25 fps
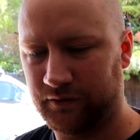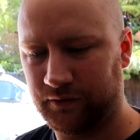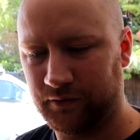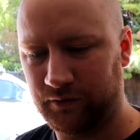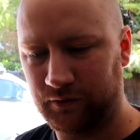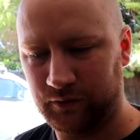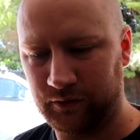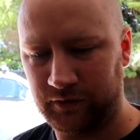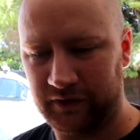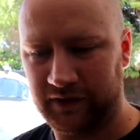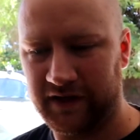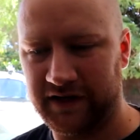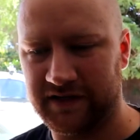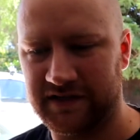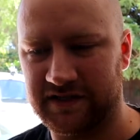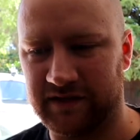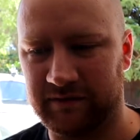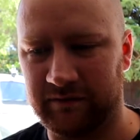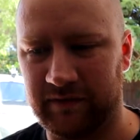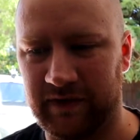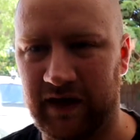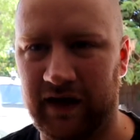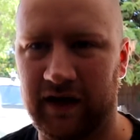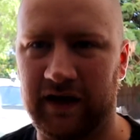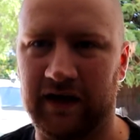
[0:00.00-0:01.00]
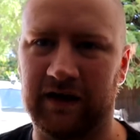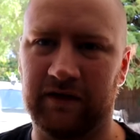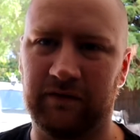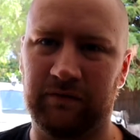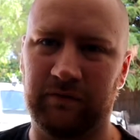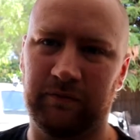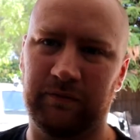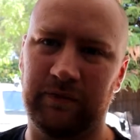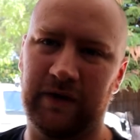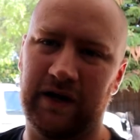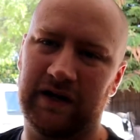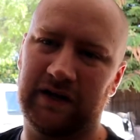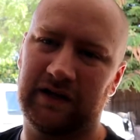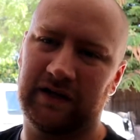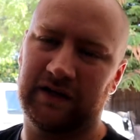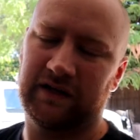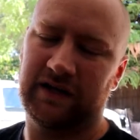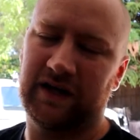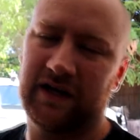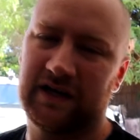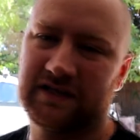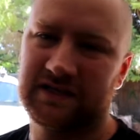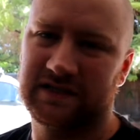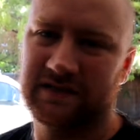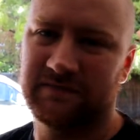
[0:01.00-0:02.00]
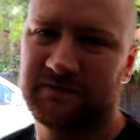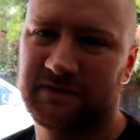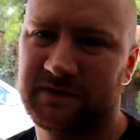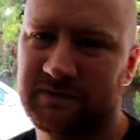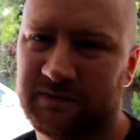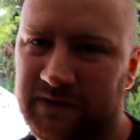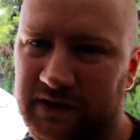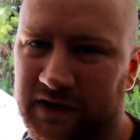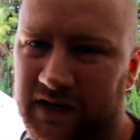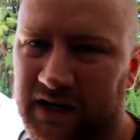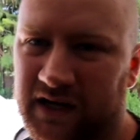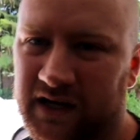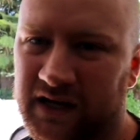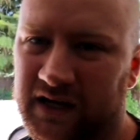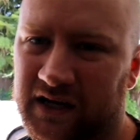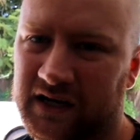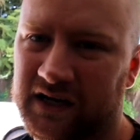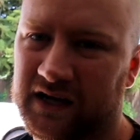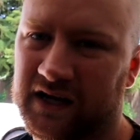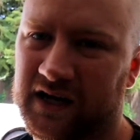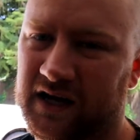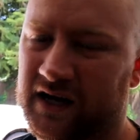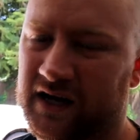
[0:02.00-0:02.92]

all custom made. Make a custom splitter,